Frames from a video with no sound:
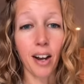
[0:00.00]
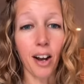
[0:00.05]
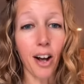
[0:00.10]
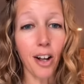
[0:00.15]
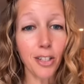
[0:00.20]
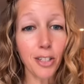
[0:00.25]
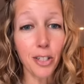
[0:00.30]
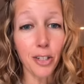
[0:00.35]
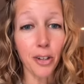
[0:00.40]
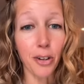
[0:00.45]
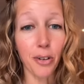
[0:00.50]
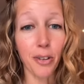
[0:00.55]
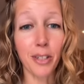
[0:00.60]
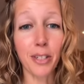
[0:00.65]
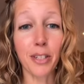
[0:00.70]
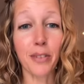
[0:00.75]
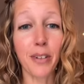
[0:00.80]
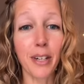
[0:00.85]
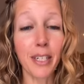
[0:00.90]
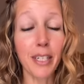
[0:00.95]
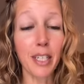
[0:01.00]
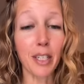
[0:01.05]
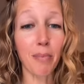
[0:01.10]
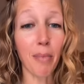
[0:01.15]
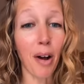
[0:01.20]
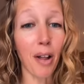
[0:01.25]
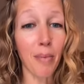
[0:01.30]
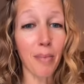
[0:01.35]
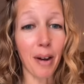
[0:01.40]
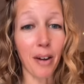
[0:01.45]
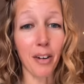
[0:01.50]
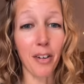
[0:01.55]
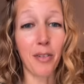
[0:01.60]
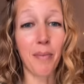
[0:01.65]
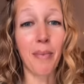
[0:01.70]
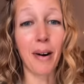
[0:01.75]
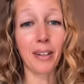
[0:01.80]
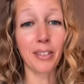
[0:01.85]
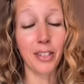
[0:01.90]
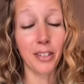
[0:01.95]
Also, there's a very small amount of
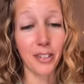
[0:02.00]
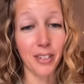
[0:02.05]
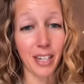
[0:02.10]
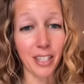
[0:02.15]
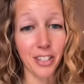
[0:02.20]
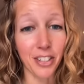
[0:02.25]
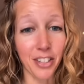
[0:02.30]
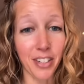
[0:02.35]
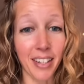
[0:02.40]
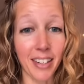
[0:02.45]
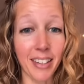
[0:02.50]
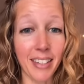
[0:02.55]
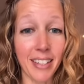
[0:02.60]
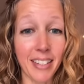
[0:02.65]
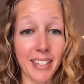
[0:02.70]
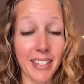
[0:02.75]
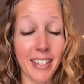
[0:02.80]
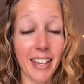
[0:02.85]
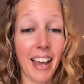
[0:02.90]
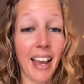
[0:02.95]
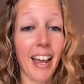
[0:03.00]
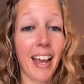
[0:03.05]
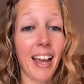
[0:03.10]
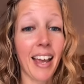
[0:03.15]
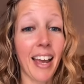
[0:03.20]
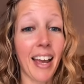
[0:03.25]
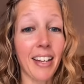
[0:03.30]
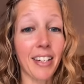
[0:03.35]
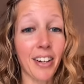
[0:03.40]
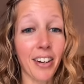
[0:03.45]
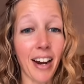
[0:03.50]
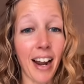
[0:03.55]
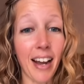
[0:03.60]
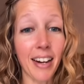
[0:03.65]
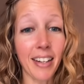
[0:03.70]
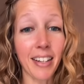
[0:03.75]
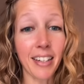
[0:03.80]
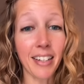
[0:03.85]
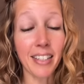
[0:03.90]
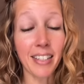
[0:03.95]
maltodextrin in this, and you're
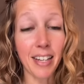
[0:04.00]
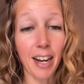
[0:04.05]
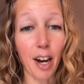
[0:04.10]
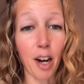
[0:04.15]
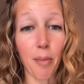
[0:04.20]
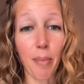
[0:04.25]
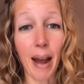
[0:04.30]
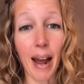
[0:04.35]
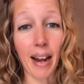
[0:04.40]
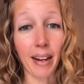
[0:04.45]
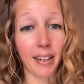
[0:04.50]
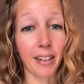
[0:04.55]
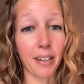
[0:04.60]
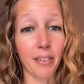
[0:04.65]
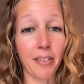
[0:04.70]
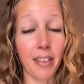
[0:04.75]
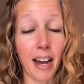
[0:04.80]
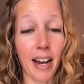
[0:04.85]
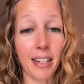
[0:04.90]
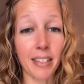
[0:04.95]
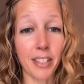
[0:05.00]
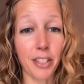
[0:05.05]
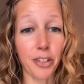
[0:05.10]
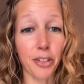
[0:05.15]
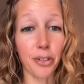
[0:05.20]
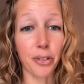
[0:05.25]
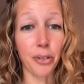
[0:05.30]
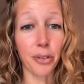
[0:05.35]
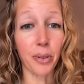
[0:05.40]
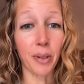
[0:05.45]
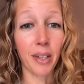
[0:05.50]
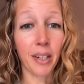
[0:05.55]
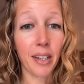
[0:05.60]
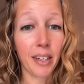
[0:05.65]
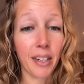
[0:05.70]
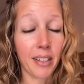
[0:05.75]
adding an entire packet of that to